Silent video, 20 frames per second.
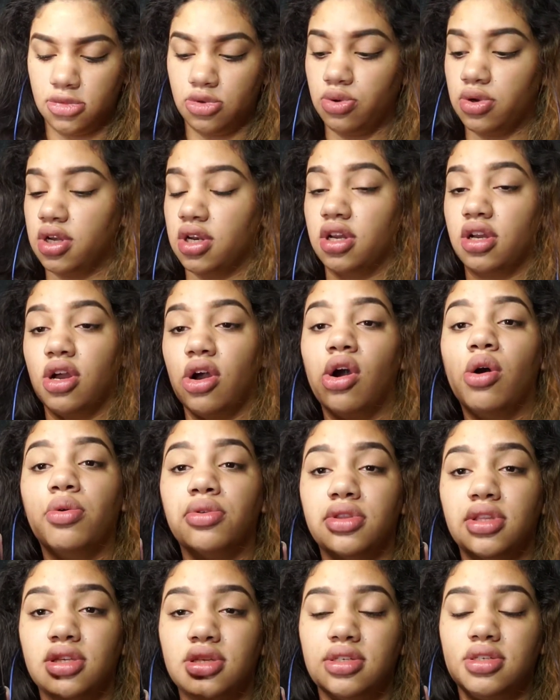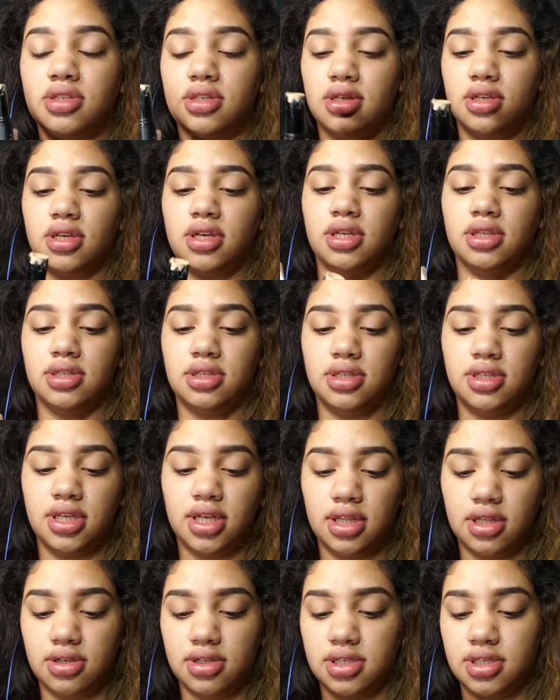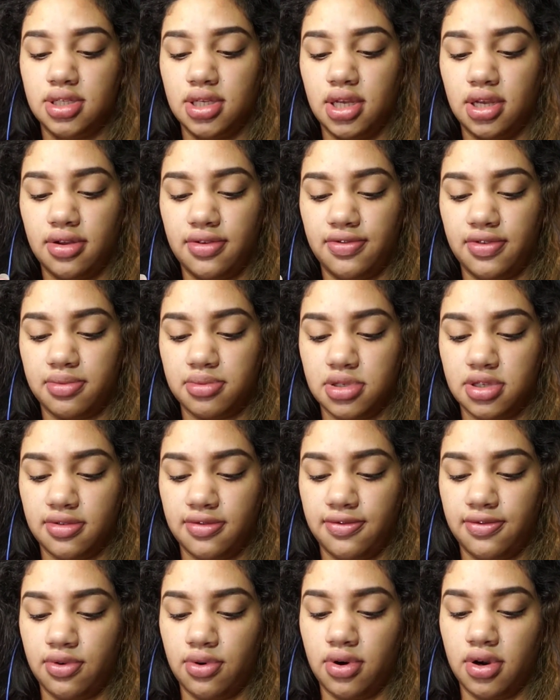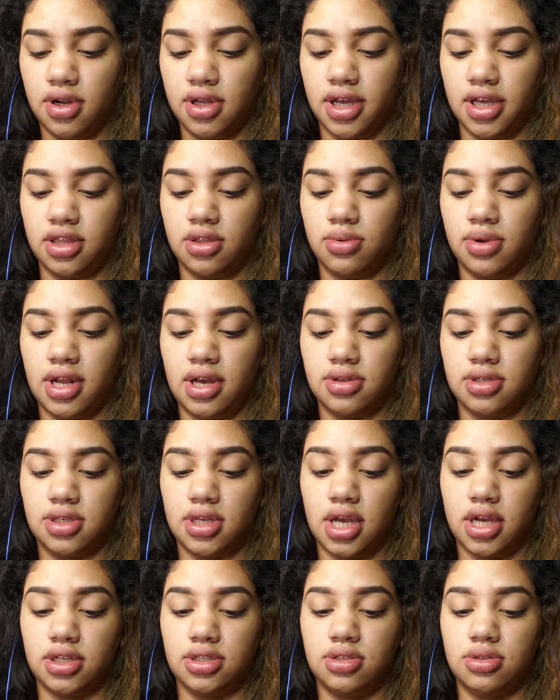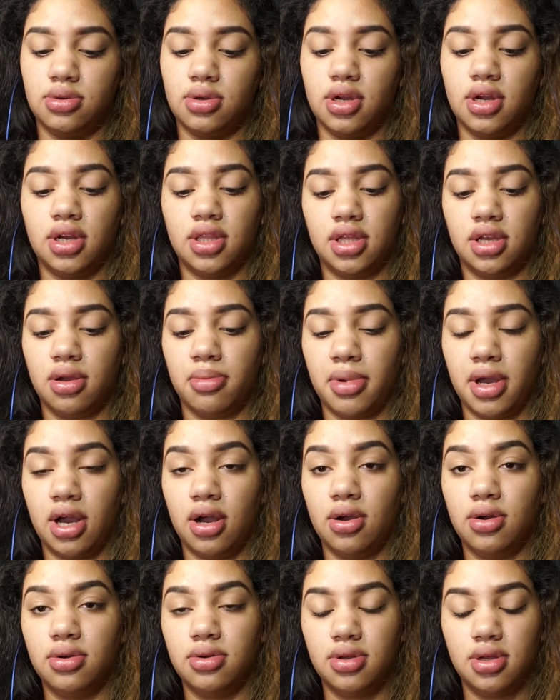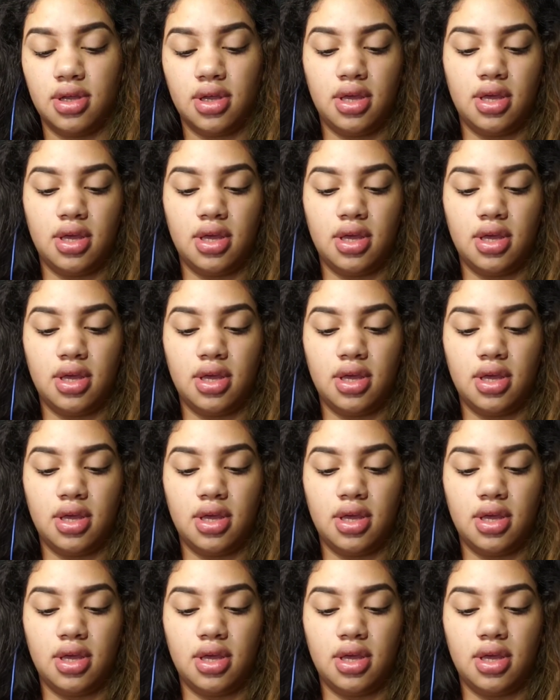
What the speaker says: We're gonna go on with this concealer stick from Sephora, like the one I was talking to you earlier about,